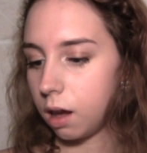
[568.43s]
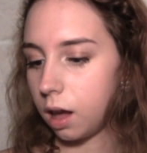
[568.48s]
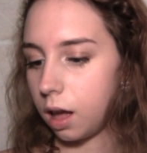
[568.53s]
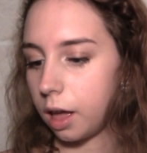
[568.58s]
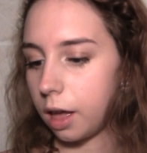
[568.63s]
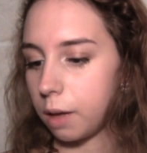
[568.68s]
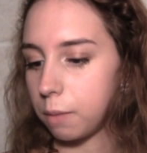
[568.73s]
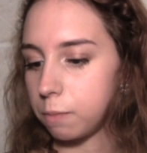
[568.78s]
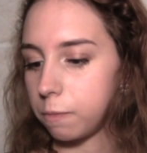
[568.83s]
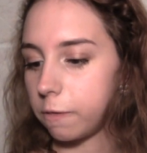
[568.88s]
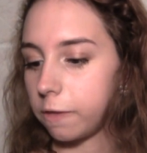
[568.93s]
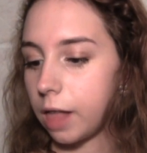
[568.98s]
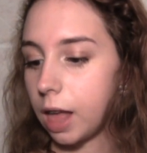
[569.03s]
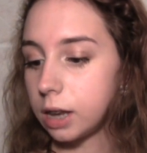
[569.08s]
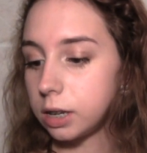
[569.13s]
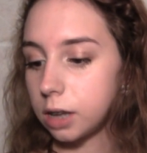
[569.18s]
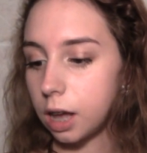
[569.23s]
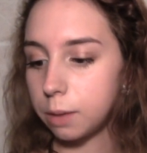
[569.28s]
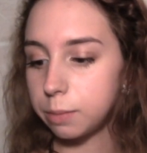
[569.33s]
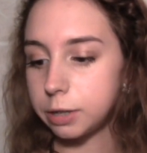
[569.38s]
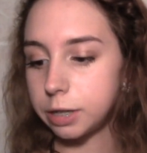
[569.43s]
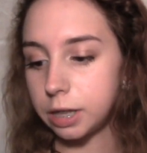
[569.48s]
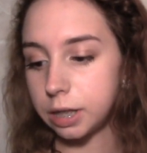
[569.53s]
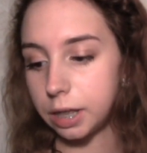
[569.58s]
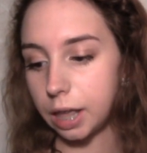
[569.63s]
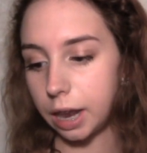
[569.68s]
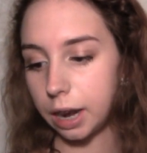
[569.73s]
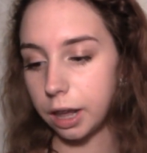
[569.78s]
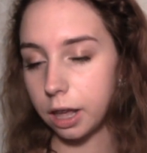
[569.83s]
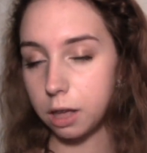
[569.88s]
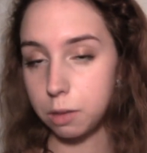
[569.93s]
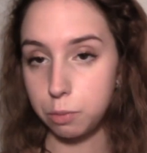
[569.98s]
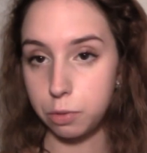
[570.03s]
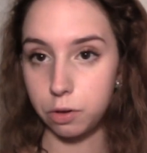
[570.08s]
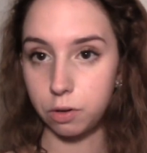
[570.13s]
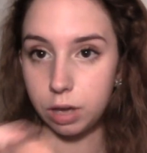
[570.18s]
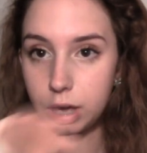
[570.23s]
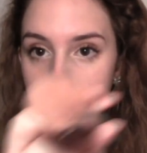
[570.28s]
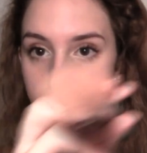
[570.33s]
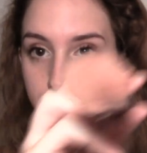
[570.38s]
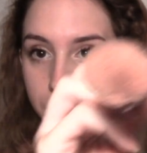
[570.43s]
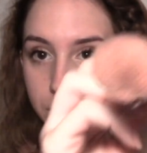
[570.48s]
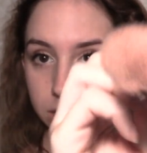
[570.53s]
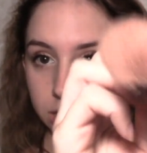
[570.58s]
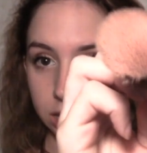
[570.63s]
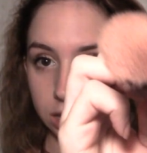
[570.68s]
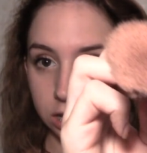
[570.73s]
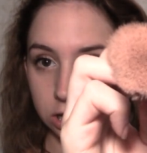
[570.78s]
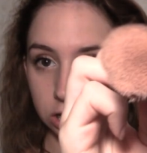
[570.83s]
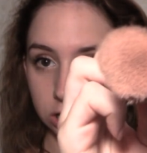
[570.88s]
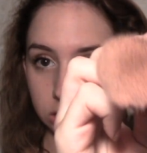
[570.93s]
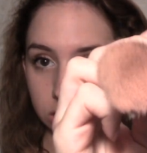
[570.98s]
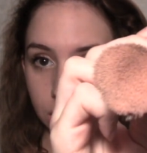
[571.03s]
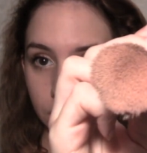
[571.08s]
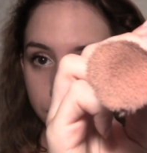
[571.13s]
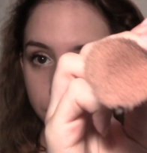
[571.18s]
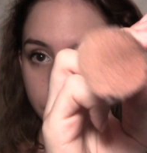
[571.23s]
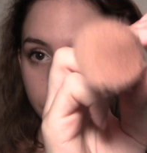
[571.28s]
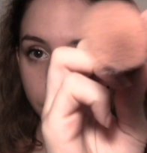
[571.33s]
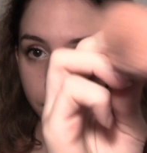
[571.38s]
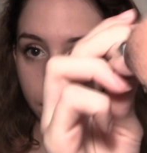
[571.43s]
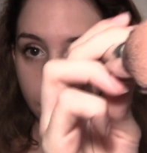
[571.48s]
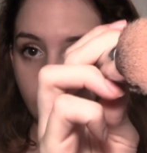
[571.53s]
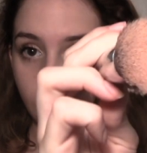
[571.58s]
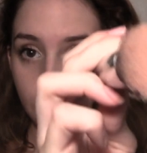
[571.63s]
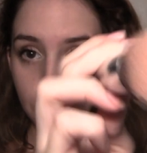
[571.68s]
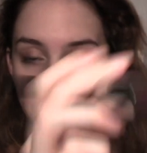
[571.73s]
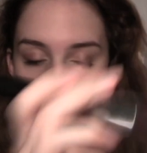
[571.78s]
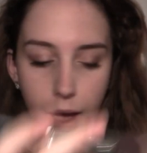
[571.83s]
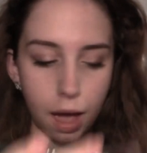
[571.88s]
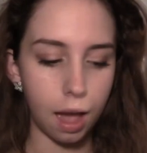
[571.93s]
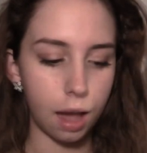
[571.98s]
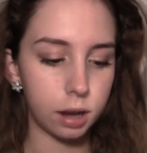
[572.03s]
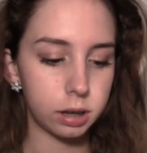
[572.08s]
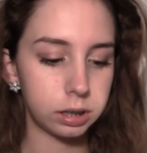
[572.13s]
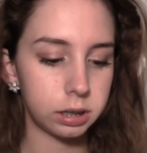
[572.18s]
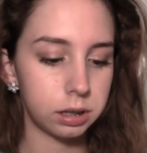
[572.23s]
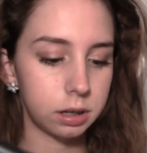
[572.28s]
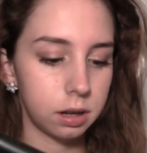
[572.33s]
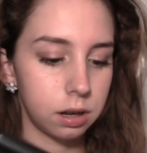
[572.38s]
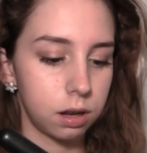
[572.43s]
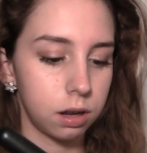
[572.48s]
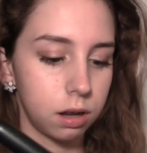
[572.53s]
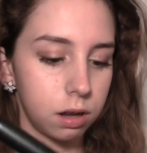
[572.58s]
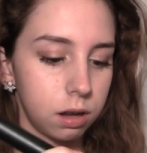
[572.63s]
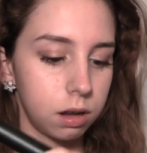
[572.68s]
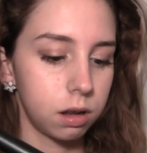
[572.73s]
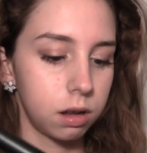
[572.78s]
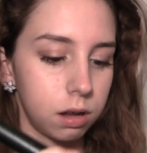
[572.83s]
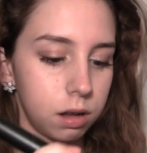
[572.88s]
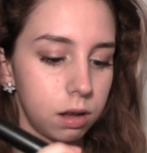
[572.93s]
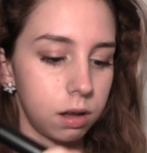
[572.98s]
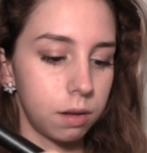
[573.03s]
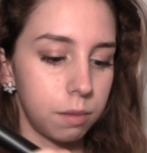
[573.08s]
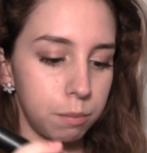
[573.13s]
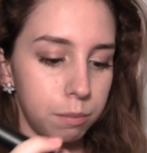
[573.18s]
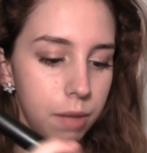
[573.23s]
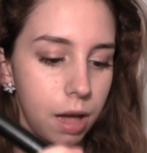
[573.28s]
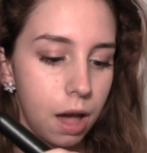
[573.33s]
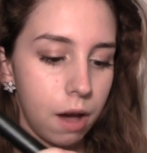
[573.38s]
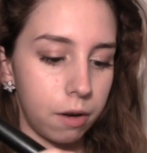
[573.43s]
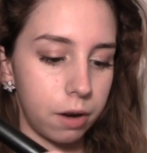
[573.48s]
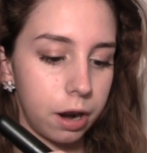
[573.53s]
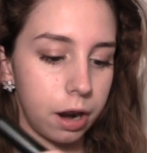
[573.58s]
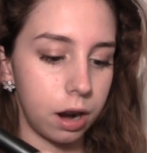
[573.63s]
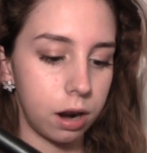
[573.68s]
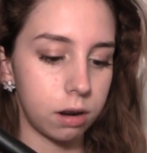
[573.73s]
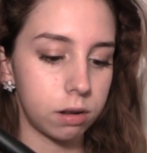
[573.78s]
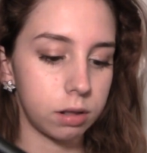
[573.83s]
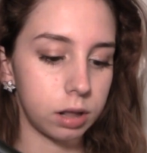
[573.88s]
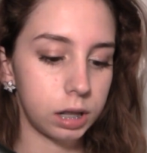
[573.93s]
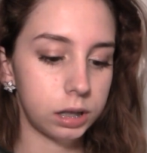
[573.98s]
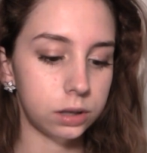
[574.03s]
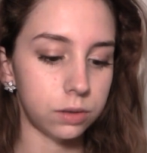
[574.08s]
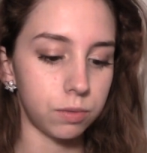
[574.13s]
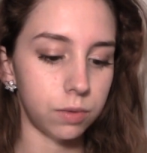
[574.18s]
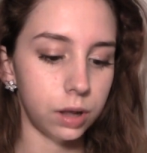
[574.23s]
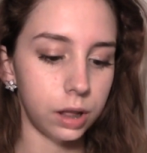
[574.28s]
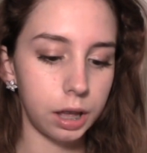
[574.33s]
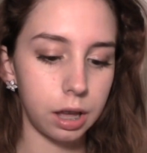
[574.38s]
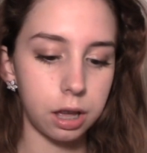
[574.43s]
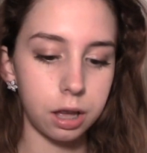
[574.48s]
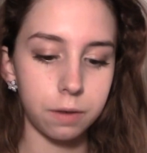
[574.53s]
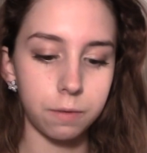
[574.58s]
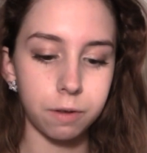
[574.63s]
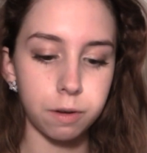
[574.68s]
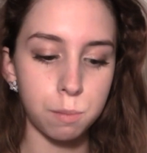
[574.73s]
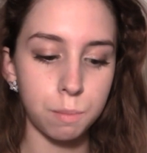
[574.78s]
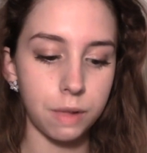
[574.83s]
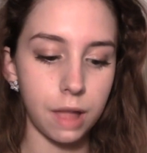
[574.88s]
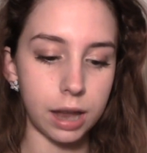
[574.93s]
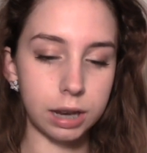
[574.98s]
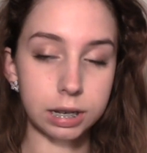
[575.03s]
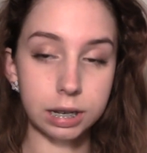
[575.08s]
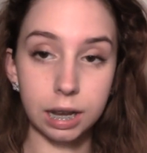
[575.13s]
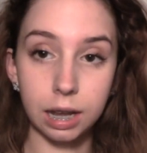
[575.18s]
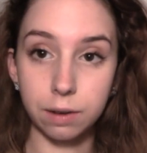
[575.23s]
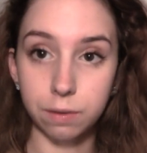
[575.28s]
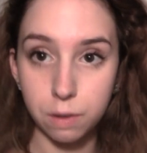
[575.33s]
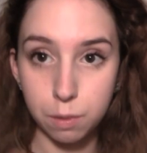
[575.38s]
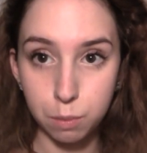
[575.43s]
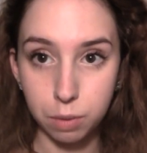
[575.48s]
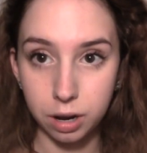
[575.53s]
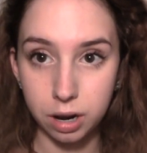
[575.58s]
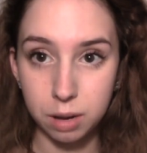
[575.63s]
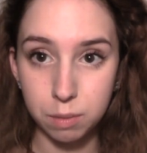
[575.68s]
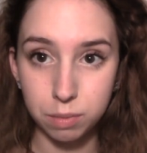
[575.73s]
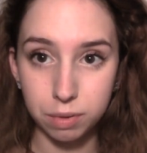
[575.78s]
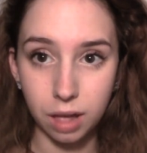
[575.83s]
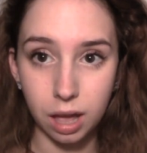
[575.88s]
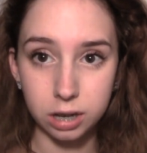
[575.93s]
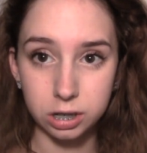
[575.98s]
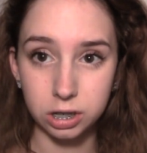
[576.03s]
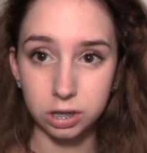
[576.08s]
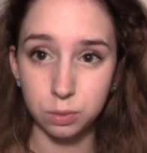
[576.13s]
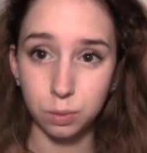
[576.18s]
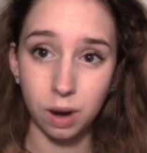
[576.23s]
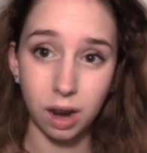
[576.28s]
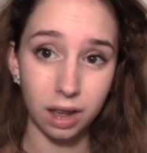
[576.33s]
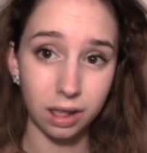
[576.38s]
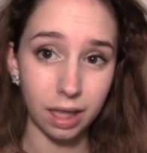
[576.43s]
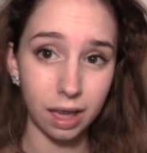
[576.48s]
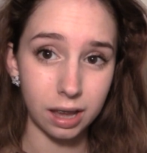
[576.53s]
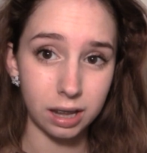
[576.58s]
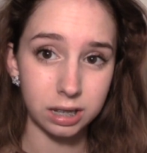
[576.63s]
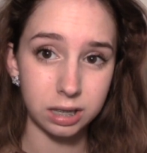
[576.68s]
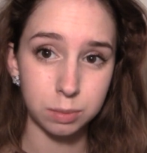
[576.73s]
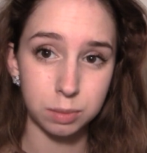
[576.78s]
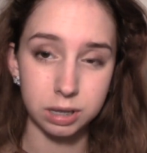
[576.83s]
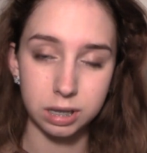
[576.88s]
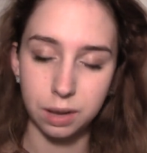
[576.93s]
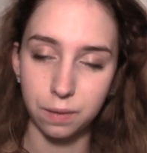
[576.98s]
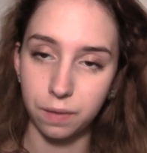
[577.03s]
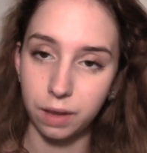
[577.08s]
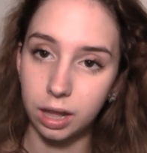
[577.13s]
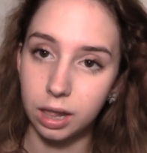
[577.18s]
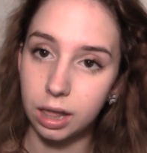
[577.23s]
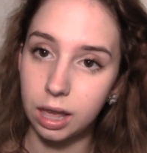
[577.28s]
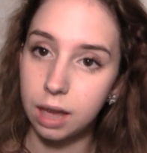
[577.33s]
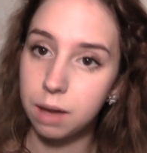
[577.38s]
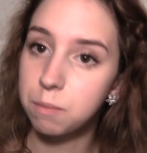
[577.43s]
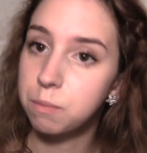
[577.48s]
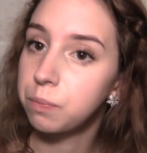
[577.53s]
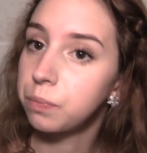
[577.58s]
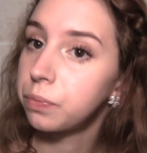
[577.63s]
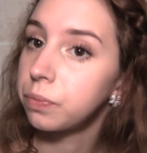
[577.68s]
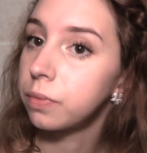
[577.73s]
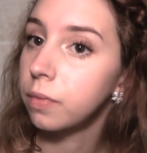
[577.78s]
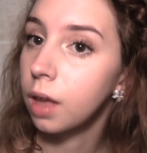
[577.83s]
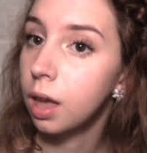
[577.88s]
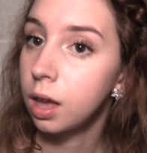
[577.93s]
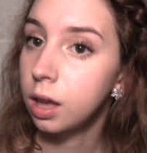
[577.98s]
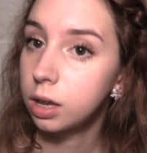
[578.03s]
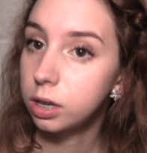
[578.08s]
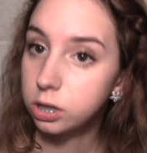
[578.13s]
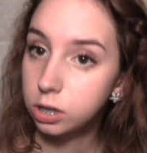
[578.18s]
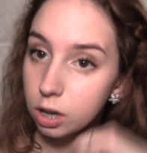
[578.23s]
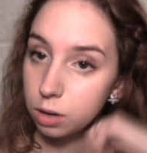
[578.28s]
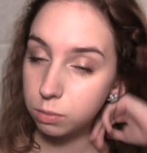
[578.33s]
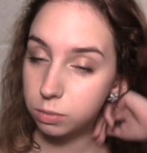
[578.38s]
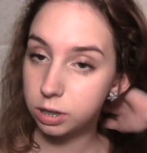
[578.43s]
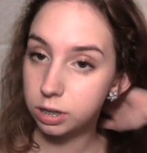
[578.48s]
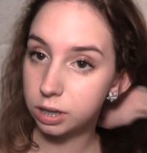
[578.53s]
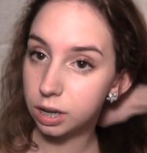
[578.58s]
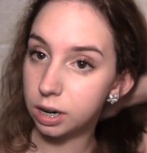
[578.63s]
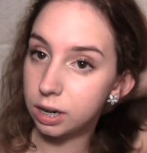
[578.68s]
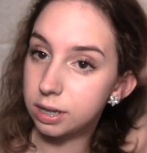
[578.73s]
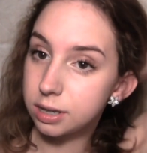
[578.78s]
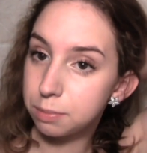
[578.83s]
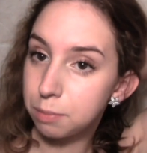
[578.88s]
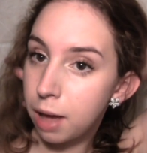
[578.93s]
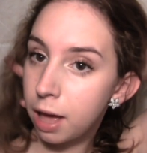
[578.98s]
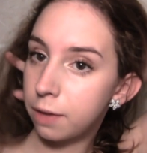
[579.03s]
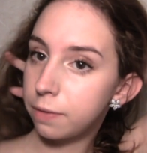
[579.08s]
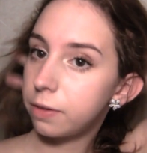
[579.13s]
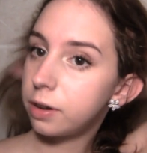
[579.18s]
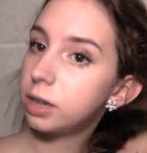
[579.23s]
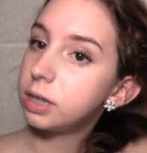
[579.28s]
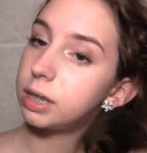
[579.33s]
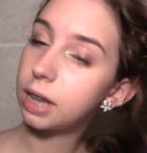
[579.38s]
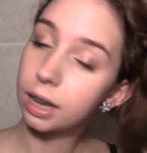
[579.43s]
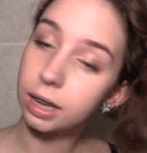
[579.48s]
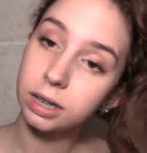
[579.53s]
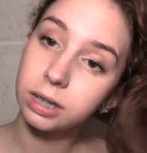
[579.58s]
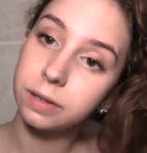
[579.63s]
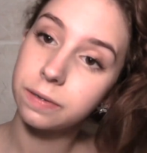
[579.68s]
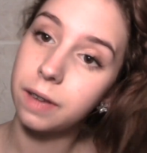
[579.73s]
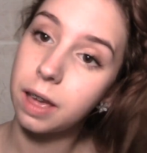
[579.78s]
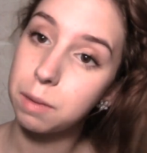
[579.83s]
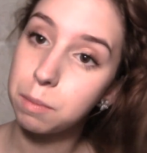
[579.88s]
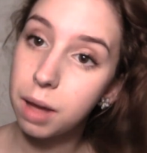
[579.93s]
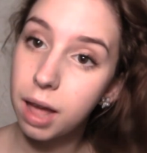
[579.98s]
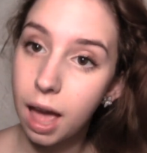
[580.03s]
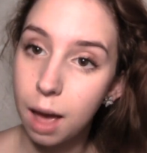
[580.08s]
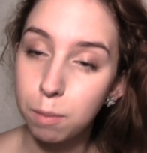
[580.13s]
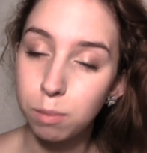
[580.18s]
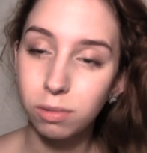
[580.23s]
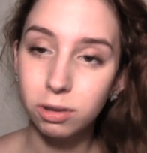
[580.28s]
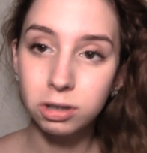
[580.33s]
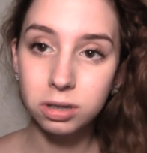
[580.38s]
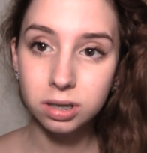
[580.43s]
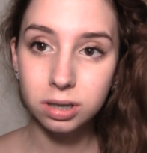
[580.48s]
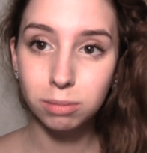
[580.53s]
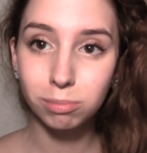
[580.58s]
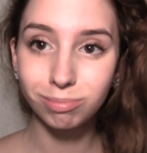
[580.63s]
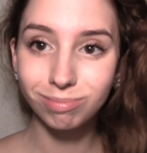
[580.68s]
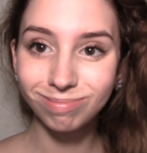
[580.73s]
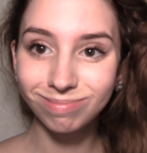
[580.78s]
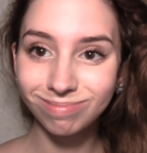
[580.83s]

Flat Top Synthetic Kabuki. Basically, it's just a very compact powder that's really good for blending and for putting blush is where I like it specifically. So I'm just going to smile for a second to find my apples.